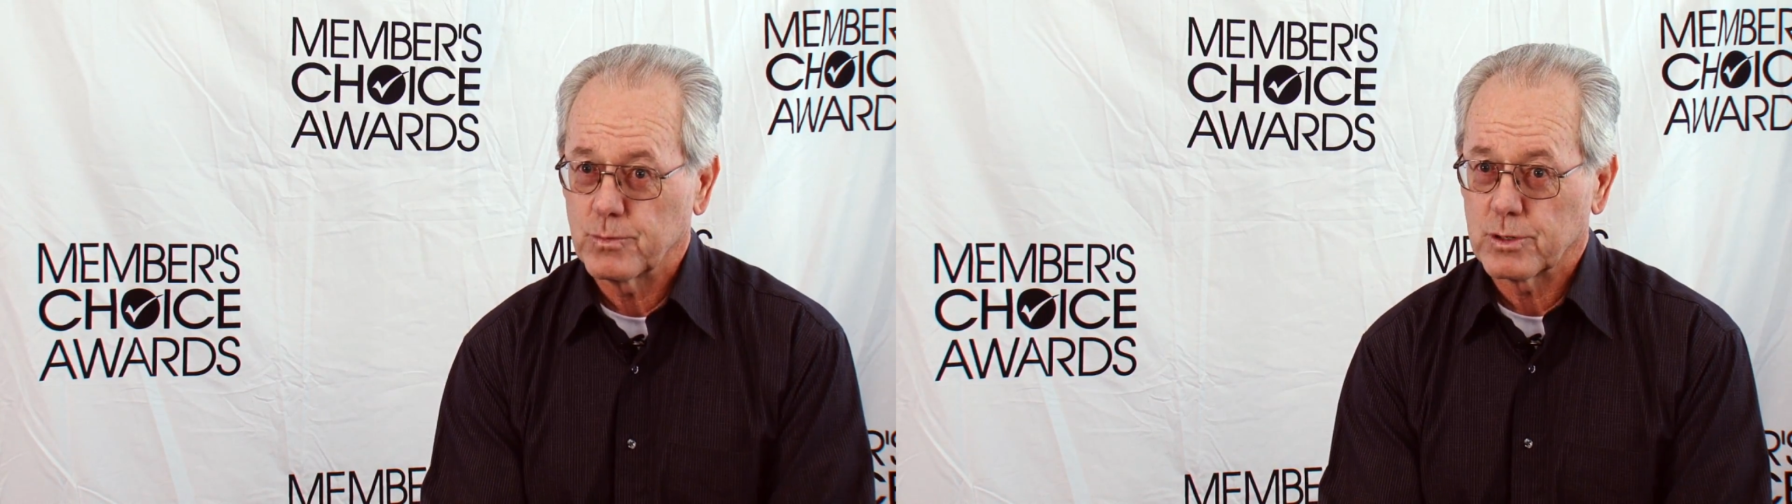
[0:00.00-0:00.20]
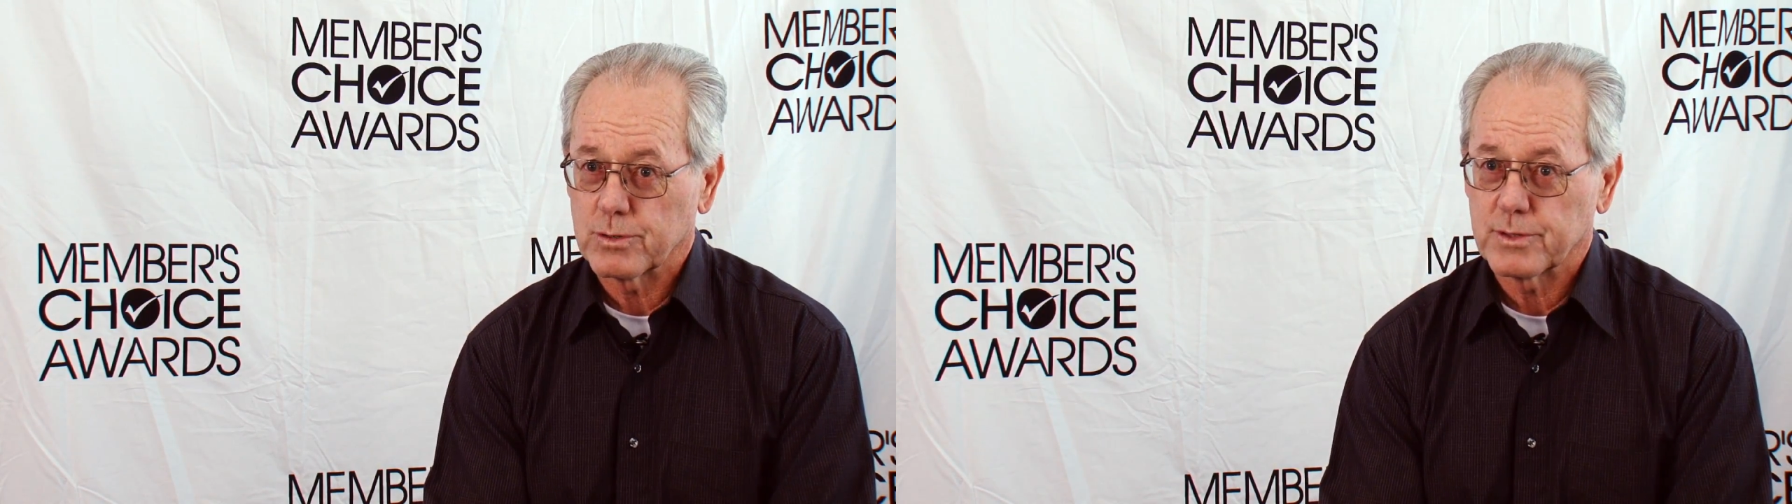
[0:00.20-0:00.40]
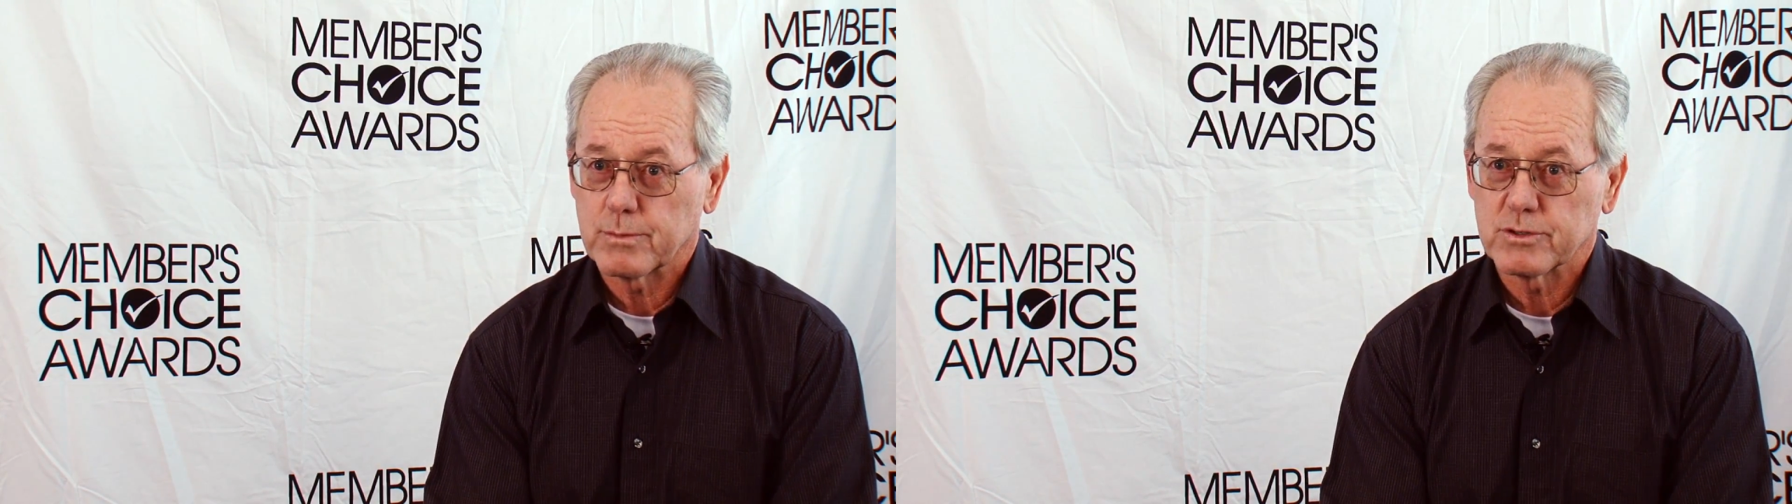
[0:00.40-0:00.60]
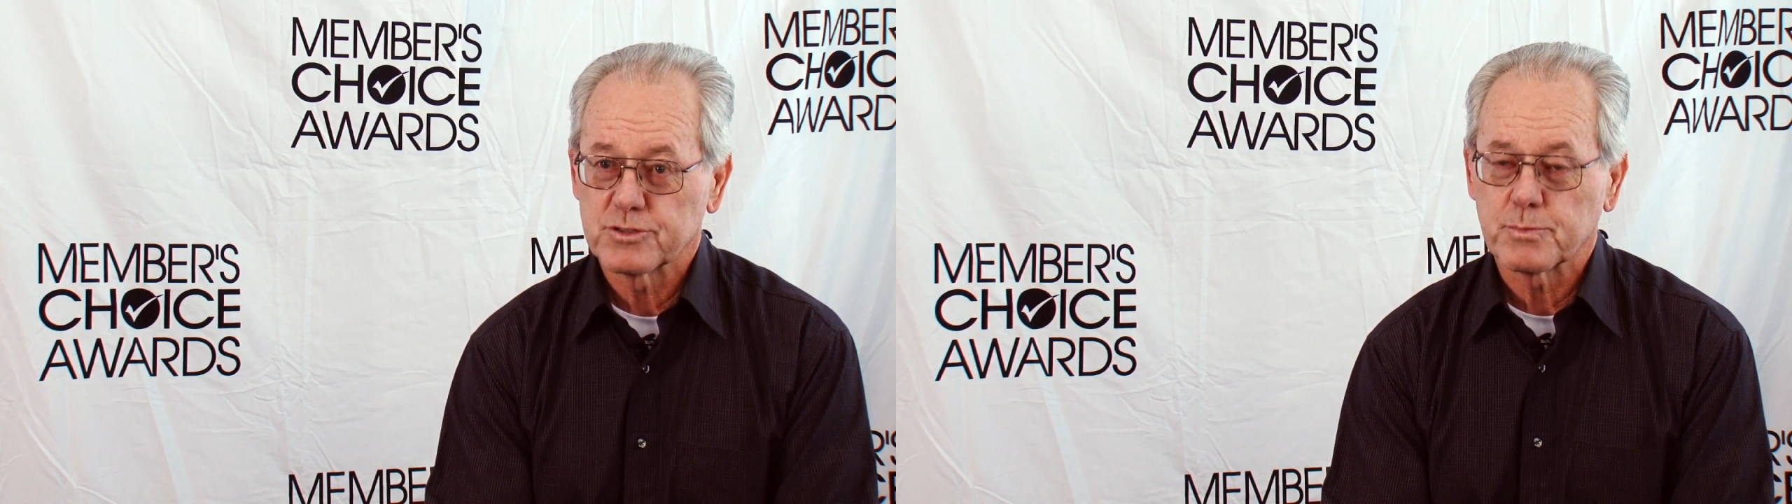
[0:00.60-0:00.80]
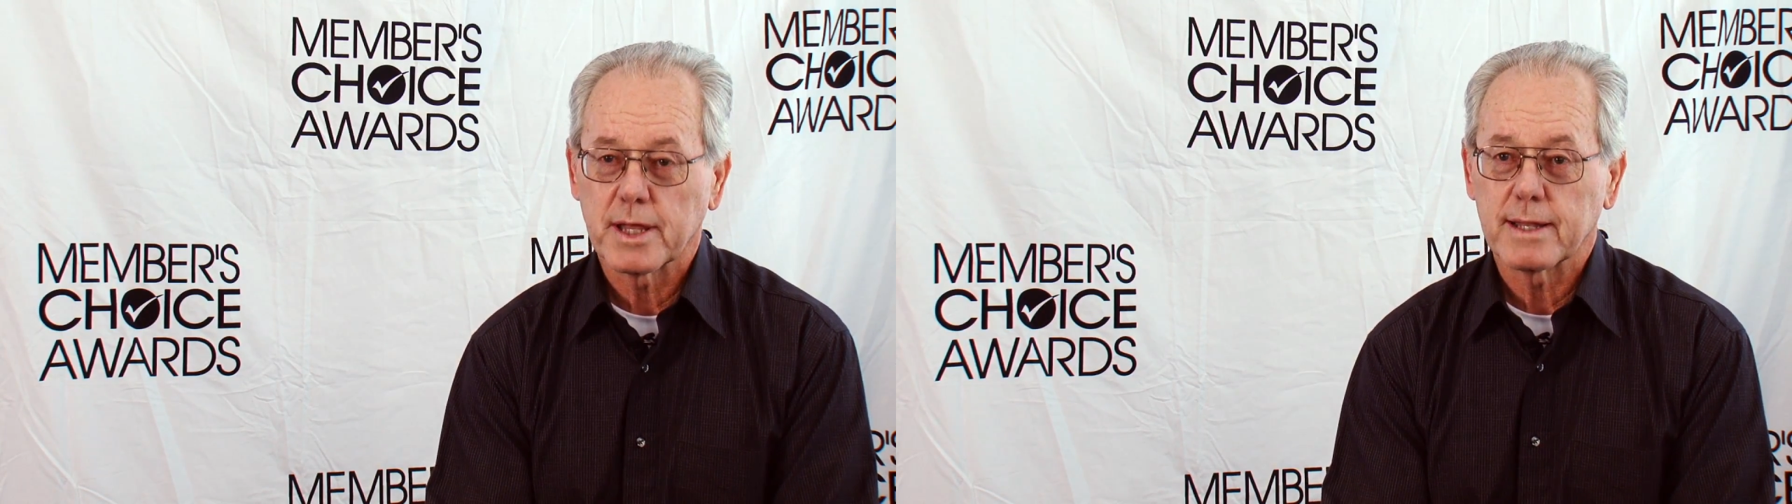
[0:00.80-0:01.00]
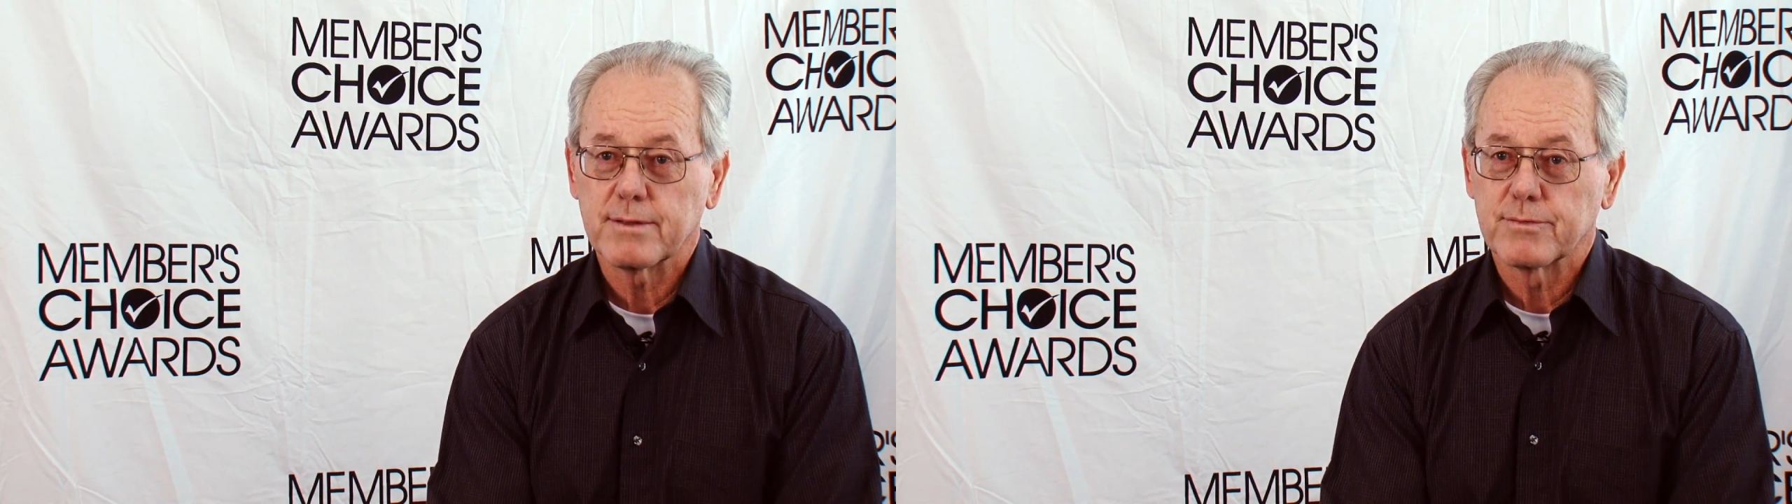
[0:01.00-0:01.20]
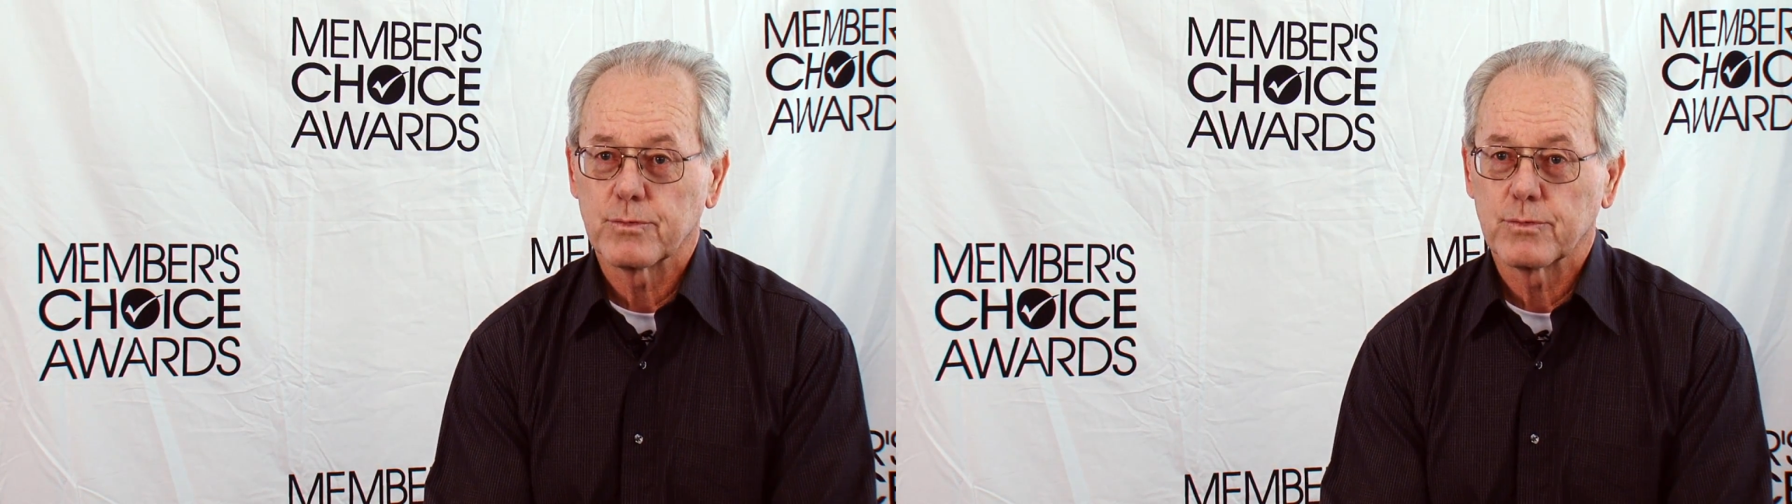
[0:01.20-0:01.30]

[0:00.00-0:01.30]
where there was planning